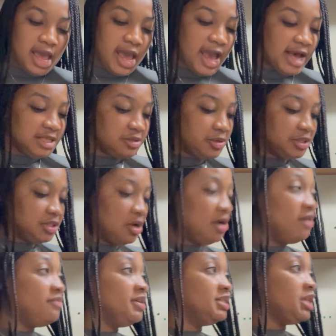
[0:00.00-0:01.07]
As a
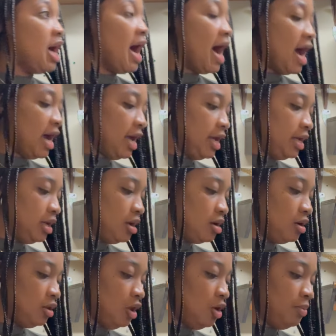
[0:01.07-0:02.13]
result of this high
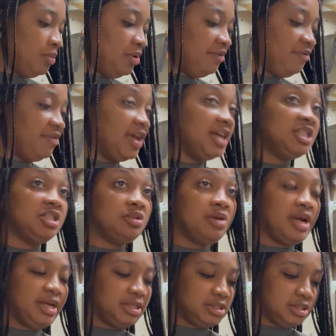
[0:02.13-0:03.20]
global inflation
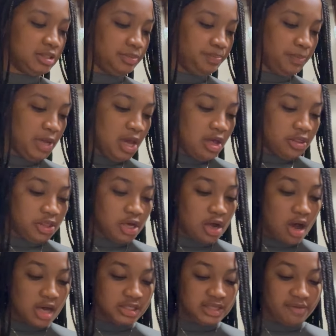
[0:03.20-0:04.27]
rates, the
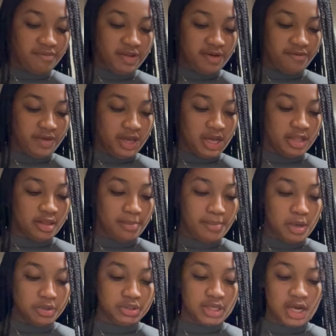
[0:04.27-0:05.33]
cost of living in the
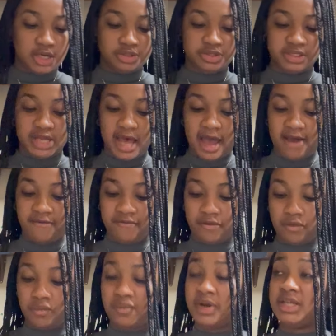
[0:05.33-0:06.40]
most countries have
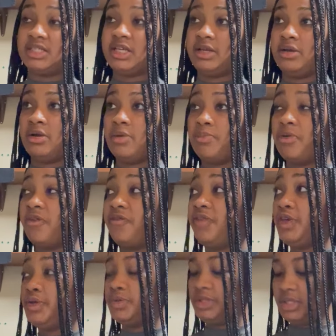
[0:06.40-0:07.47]
risen
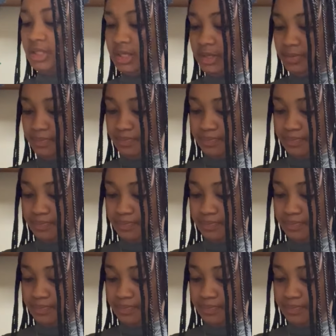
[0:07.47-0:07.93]
profusely.